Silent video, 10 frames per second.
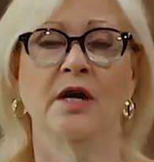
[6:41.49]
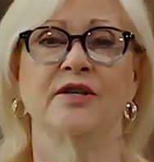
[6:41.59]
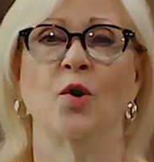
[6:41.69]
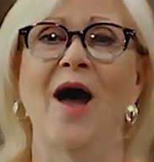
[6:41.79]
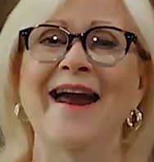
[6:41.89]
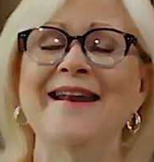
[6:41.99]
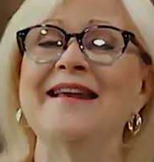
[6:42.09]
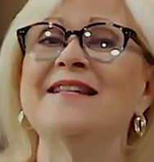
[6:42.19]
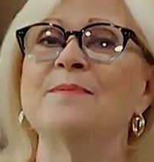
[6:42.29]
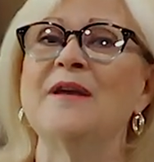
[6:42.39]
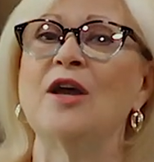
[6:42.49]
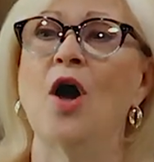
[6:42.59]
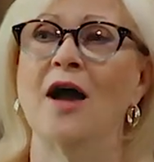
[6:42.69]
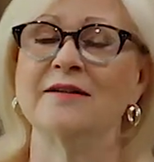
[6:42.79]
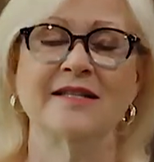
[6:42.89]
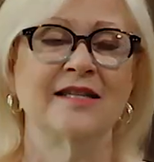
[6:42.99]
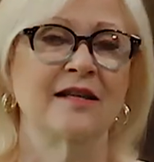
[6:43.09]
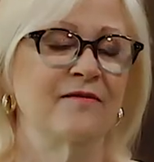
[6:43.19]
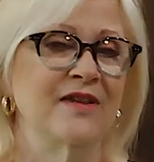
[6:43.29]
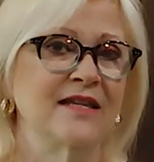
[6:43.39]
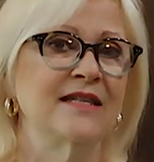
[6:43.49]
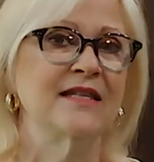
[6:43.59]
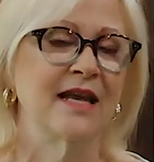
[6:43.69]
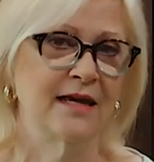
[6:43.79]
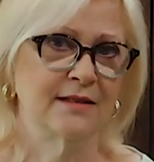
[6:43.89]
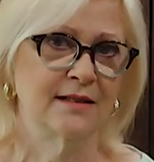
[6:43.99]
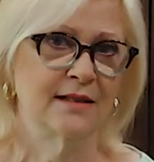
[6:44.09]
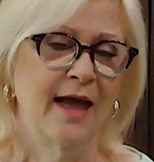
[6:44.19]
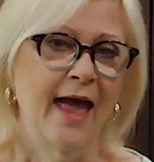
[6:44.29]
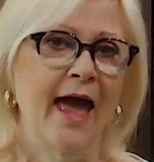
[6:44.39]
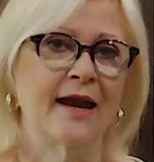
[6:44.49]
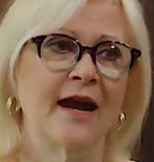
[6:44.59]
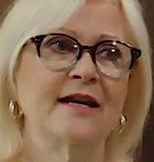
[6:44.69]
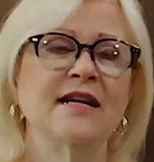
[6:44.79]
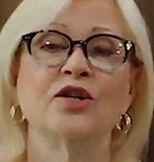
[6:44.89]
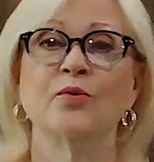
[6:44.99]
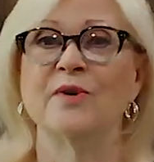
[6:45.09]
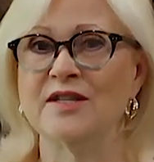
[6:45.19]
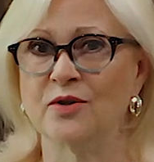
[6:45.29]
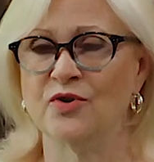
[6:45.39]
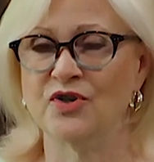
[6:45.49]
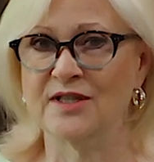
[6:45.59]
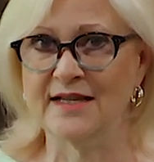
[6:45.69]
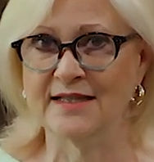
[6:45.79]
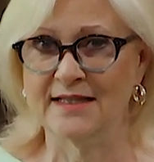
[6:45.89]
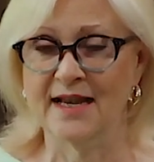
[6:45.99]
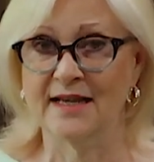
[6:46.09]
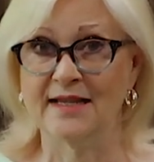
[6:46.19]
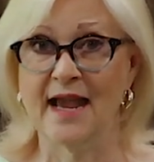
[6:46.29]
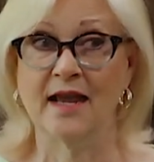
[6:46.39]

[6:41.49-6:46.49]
So I need to be cognizant of these things and I need to research these things.